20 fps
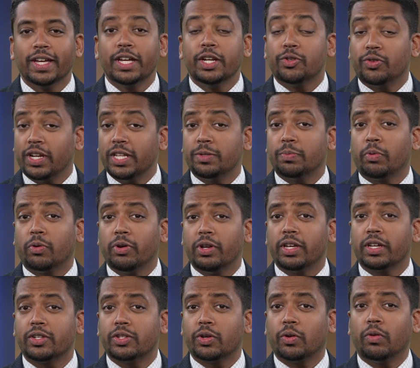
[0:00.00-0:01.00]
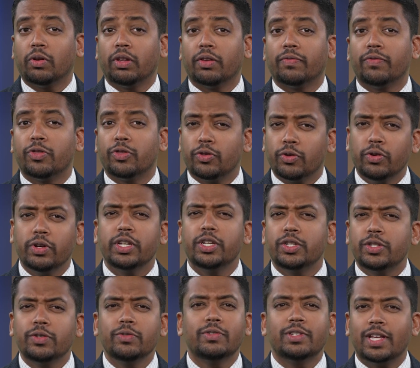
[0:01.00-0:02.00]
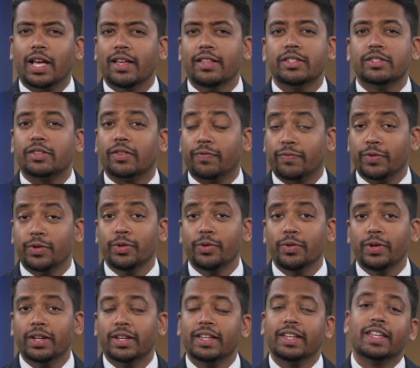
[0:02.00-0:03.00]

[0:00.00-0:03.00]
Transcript: transporting a total of thirty-two tons of food,